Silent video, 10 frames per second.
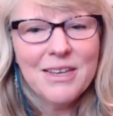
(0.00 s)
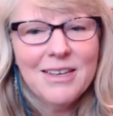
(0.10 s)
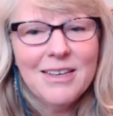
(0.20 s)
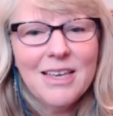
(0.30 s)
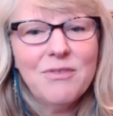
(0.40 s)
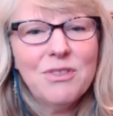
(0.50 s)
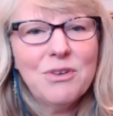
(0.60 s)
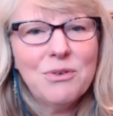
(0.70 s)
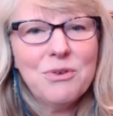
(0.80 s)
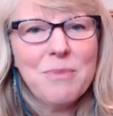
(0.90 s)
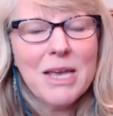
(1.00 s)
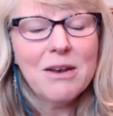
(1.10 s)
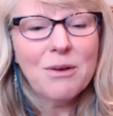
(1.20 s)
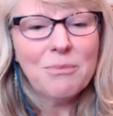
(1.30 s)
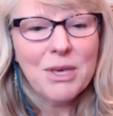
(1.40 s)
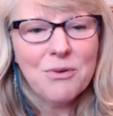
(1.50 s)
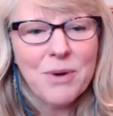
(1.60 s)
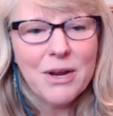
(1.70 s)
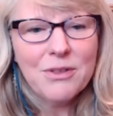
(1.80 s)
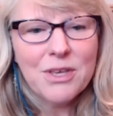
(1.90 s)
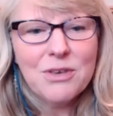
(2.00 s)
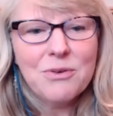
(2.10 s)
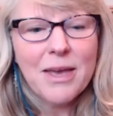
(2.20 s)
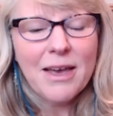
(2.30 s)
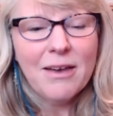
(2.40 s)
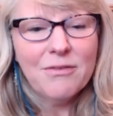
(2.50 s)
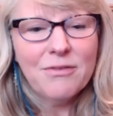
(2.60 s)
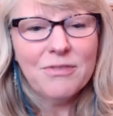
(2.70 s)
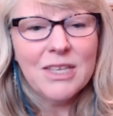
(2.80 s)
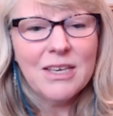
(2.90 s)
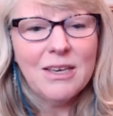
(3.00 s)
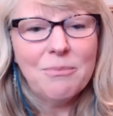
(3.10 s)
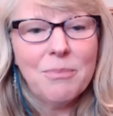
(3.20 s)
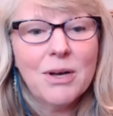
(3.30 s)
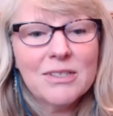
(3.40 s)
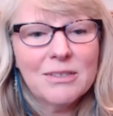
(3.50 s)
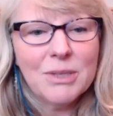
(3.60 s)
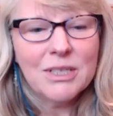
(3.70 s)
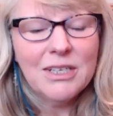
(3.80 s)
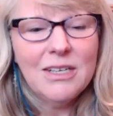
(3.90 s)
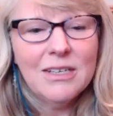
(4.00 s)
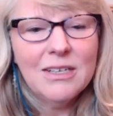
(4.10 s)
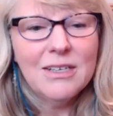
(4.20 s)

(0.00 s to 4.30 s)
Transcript: Even though you may not be aware that you have the possibility